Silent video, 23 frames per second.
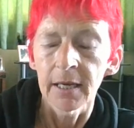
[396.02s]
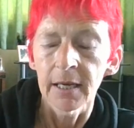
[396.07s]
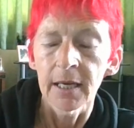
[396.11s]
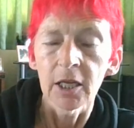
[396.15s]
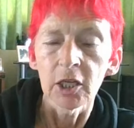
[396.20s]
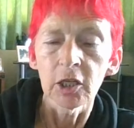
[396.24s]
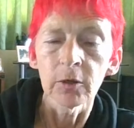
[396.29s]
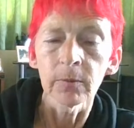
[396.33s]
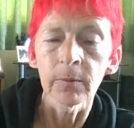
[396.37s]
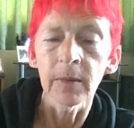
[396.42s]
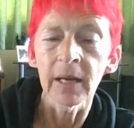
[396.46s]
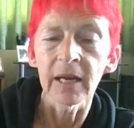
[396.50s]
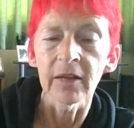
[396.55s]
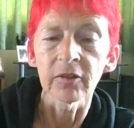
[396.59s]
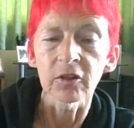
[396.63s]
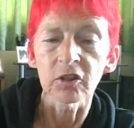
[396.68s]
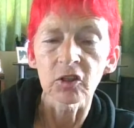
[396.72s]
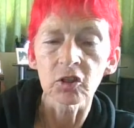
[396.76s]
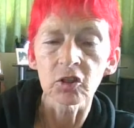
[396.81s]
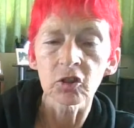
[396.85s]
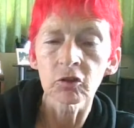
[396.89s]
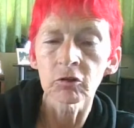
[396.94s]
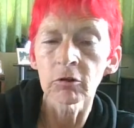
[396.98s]
You get the
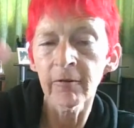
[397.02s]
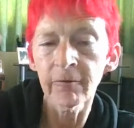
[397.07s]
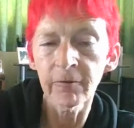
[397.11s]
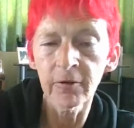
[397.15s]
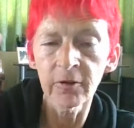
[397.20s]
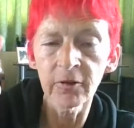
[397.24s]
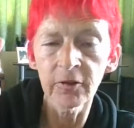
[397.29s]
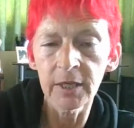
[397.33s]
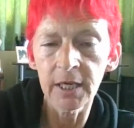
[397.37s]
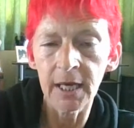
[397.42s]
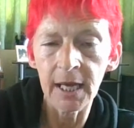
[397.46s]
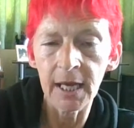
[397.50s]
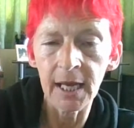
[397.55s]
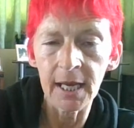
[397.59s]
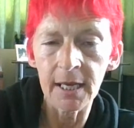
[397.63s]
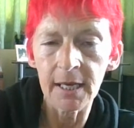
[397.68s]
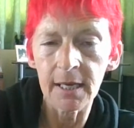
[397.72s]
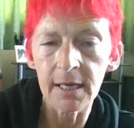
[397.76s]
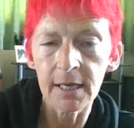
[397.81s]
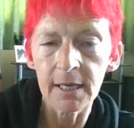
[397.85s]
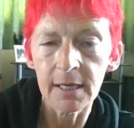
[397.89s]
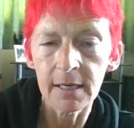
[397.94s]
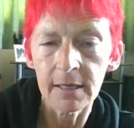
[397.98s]
scruff of the
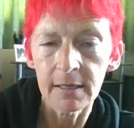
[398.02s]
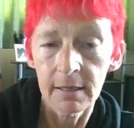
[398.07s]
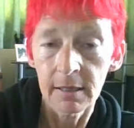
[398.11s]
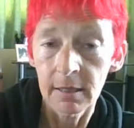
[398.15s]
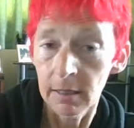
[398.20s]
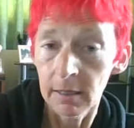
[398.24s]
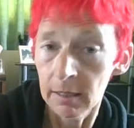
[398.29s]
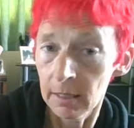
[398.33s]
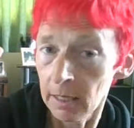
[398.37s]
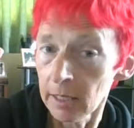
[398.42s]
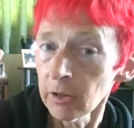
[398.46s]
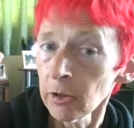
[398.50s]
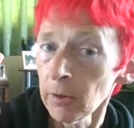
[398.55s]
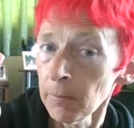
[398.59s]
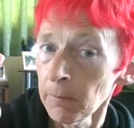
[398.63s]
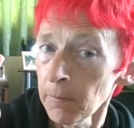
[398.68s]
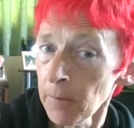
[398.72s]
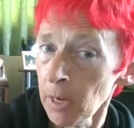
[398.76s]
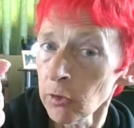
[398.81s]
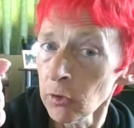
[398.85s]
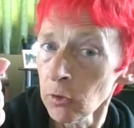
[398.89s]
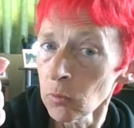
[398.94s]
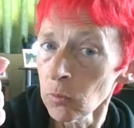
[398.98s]
neck, like the
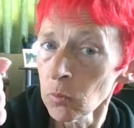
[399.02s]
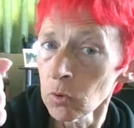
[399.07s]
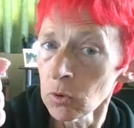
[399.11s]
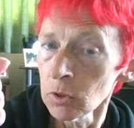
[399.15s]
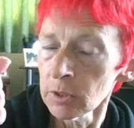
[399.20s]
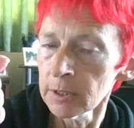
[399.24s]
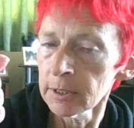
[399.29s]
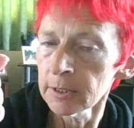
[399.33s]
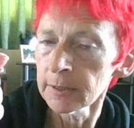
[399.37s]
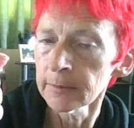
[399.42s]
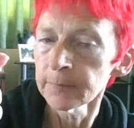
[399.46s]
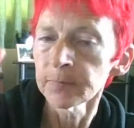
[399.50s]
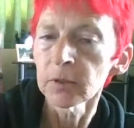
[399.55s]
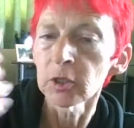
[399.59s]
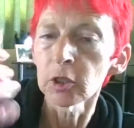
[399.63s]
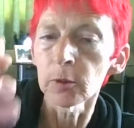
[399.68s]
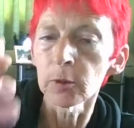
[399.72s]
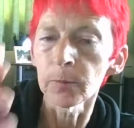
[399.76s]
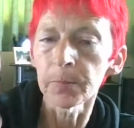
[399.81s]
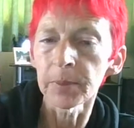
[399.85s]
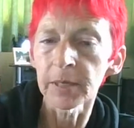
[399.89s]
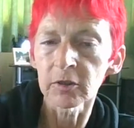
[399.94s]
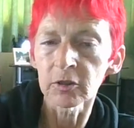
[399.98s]
mother would.
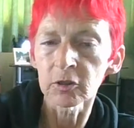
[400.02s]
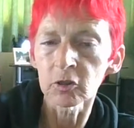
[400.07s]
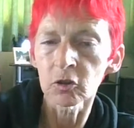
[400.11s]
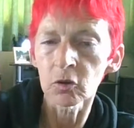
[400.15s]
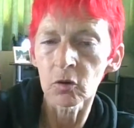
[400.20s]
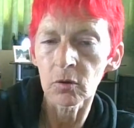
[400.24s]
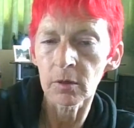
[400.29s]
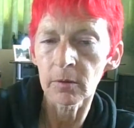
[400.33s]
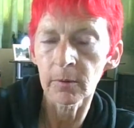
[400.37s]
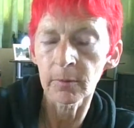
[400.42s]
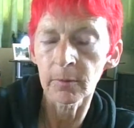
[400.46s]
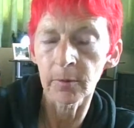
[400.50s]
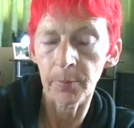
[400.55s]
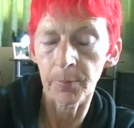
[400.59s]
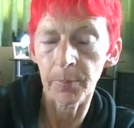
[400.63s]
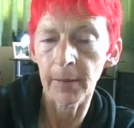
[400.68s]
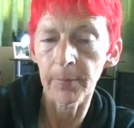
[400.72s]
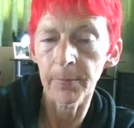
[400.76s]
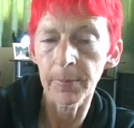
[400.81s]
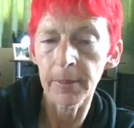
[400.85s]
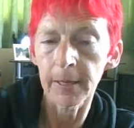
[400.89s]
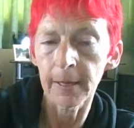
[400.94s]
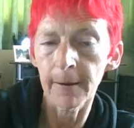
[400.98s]
You pick the
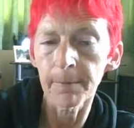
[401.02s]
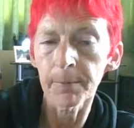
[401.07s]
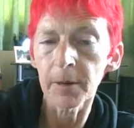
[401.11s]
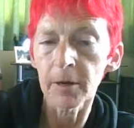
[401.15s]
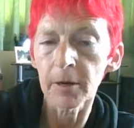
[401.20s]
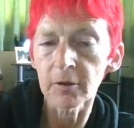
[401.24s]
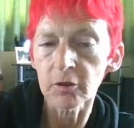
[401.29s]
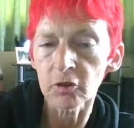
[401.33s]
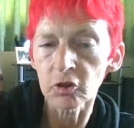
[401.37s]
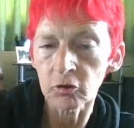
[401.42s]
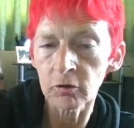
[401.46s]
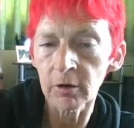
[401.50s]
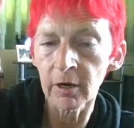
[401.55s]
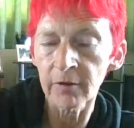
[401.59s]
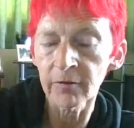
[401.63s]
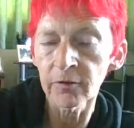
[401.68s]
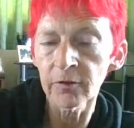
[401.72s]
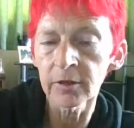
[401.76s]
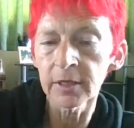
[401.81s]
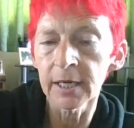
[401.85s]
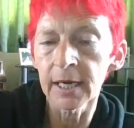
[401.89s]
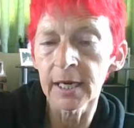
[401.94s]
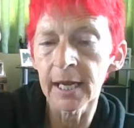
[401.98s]
puppy up by the scruff
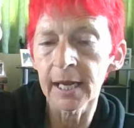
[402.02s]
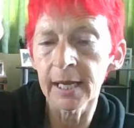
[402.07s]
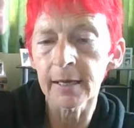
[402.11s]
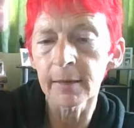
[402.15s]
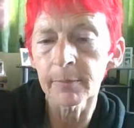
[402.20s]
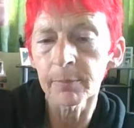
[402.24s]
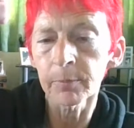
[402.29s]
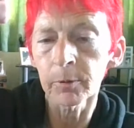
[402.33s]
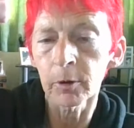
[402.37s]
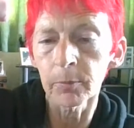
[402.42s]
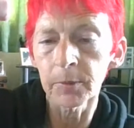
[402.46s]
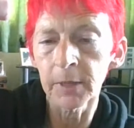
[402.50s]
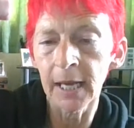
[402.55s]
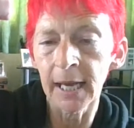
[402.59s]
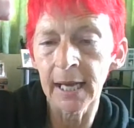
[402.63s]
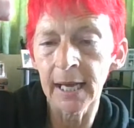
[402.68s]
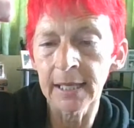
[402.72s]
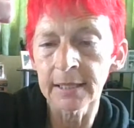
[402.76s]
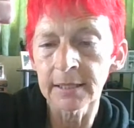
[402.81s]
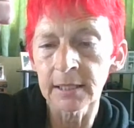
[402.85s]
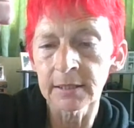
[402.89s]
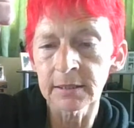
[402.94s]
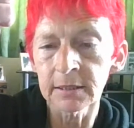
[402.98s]
of the neck, pop your
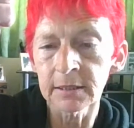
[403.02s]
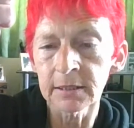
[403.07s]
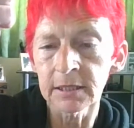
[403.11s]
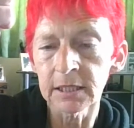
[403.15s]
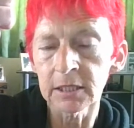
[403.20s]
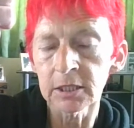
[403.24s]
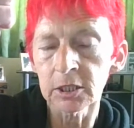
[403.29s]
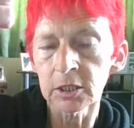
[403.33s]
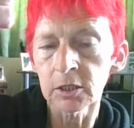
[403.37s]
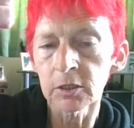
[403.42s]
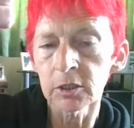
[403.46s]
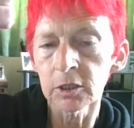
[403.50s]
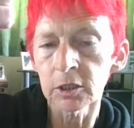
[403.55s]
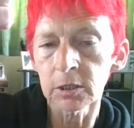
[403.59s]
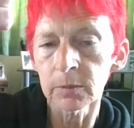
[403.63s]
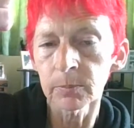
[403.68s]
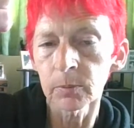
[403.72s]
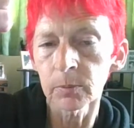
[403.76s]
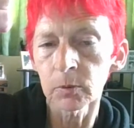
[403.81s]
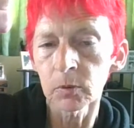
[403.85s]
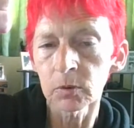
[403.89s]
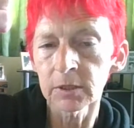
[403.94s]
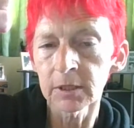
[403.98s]
hand underneath so you're
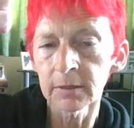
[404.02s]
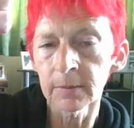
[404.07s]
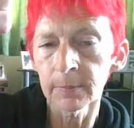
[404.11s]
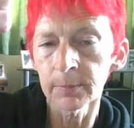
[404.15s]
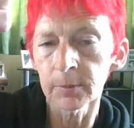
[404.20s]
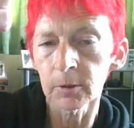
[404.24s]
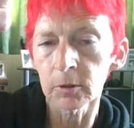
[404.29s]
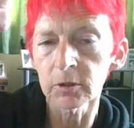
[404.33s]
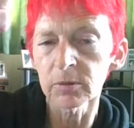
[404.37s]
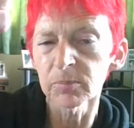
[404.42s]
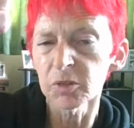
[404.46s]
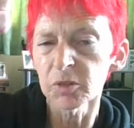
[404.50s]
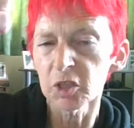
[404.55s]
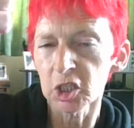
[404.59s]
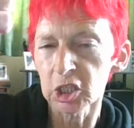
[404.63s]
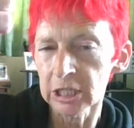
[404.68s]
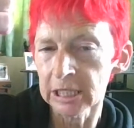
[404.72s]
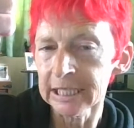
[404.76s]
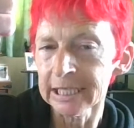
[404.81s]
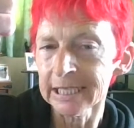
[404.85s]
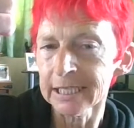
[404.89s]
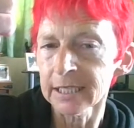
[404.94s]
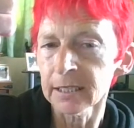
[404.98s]
supporting the bottom just
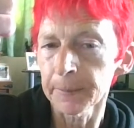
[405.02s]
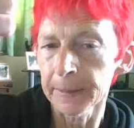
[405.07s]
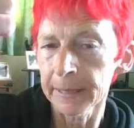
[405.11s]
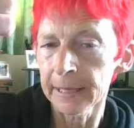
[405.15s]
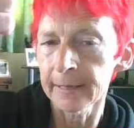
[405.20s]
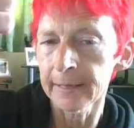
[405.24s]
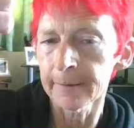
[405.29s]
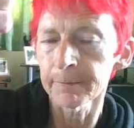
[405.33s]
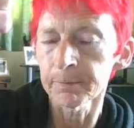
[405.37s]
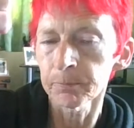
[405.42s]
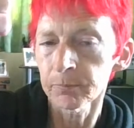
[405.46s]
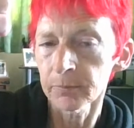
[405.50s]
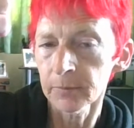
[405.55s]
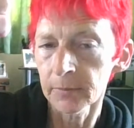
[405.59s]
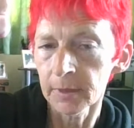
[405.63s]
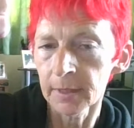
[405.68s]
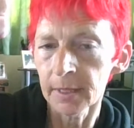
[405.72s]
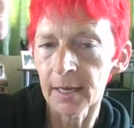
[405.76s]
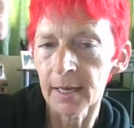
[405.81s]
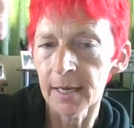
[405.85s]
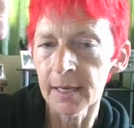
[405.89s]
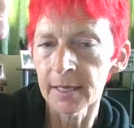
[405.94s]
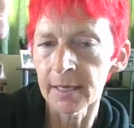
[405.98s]
a little bit,
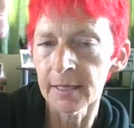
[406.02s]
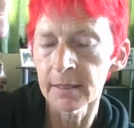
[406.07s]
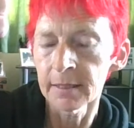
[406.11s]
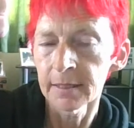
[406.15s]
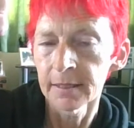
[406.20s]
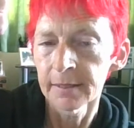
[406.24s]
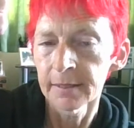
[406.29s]
okay?